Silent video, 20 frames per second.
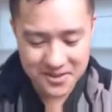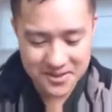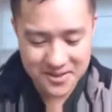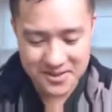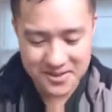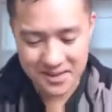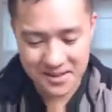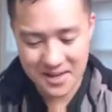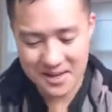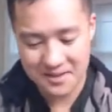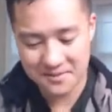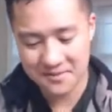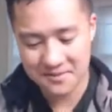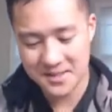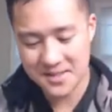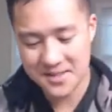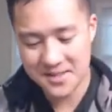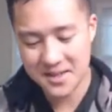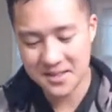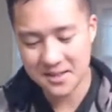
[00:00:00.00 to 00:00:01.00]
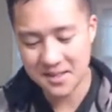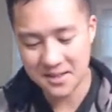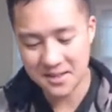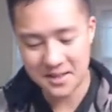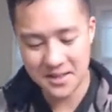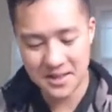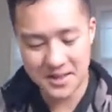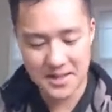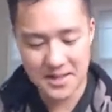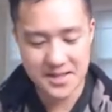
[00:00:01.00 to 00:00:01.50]
stuff. Let's take a
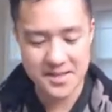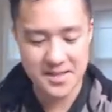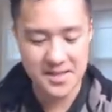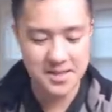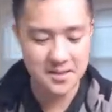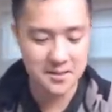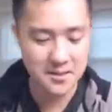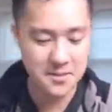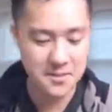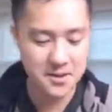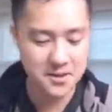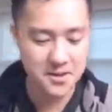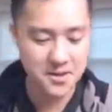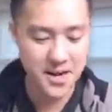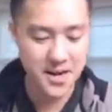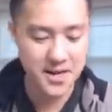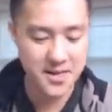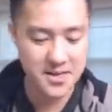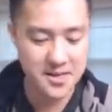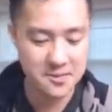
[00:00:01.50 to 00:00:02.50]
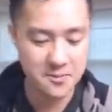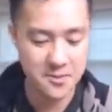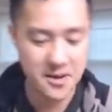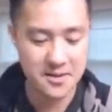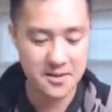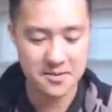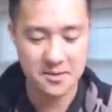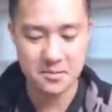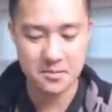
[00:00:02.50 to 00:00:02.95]
look. I think they said something about shinies. We have some